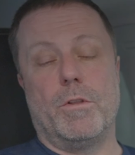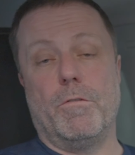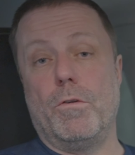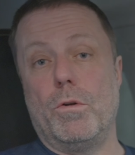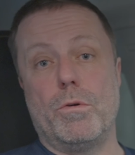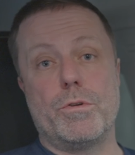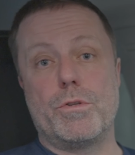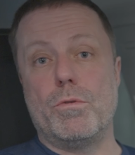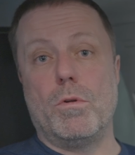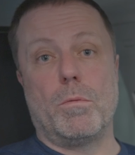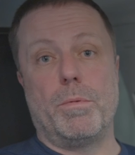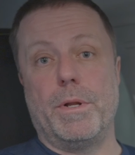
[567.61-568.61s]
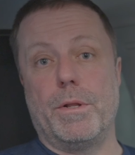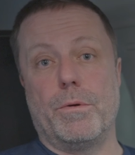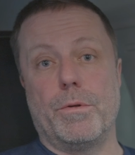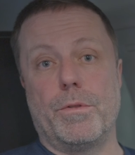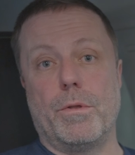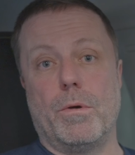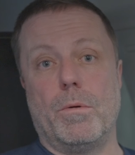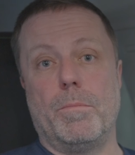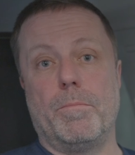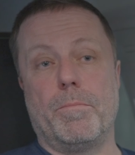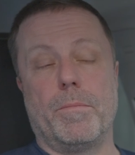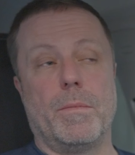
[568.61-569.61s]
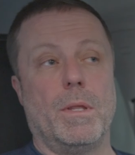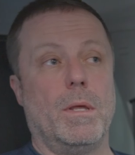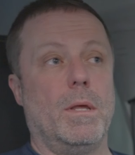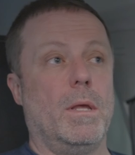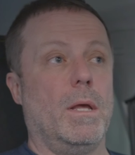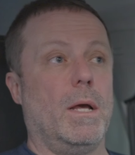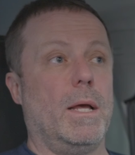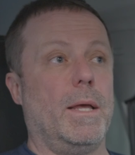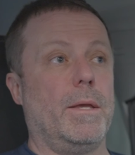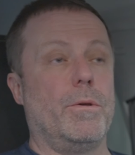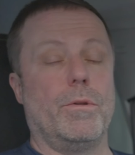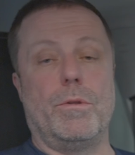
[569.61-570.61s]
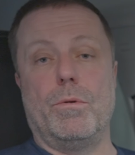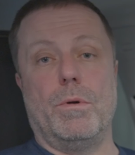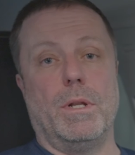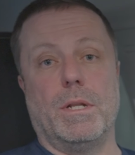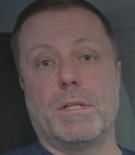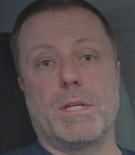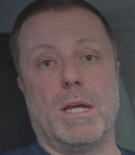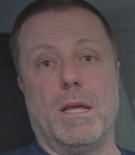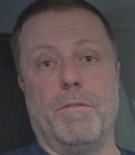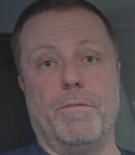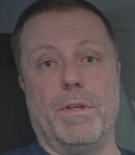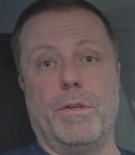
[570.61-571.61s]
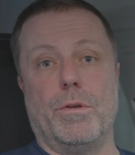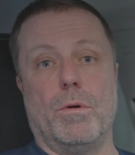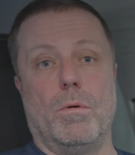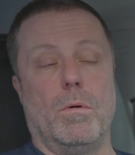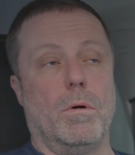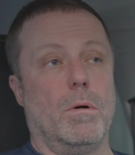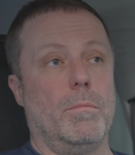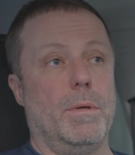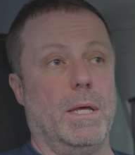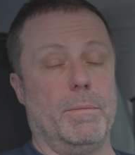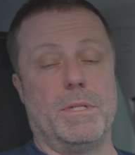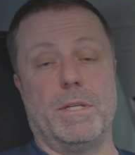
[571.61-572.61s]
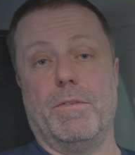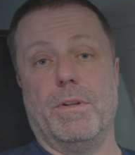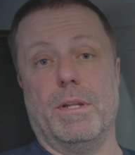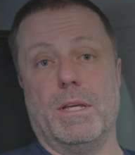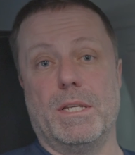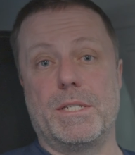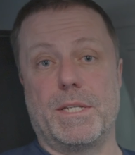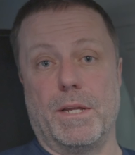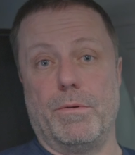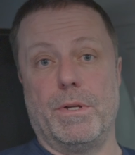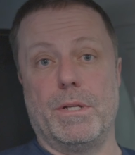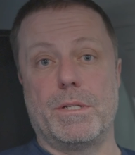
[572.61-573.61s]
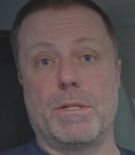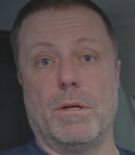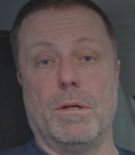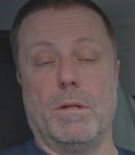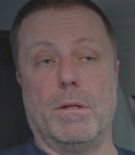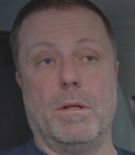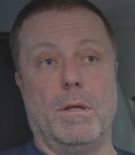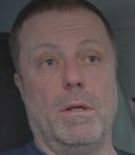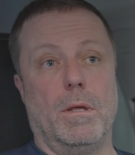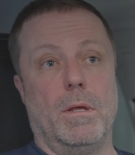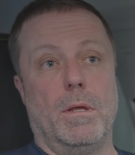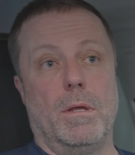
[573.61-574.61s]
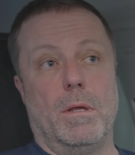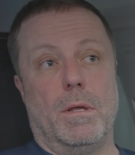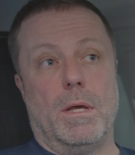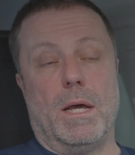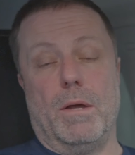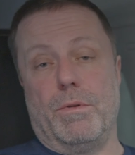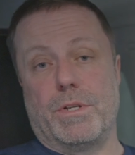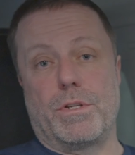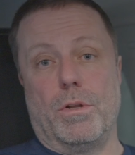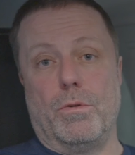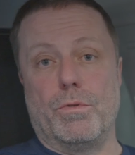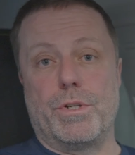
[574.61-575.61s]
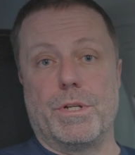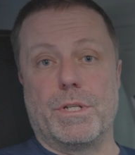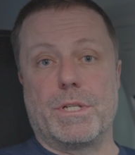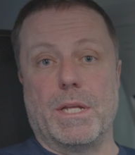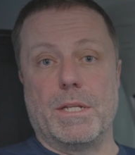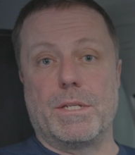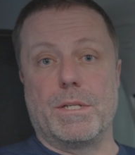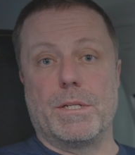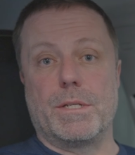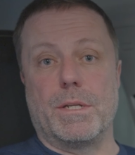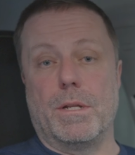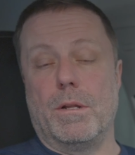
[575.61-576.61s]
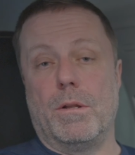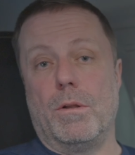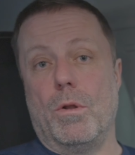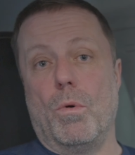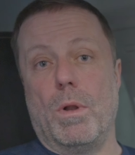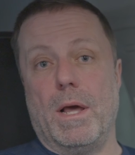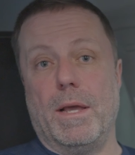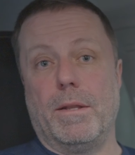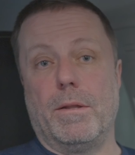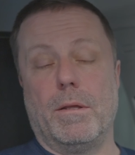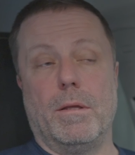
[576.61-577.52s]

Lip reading: The photos do look pretty good though. I could do an entire video or perhaps even a series on high resolution sensors and low light.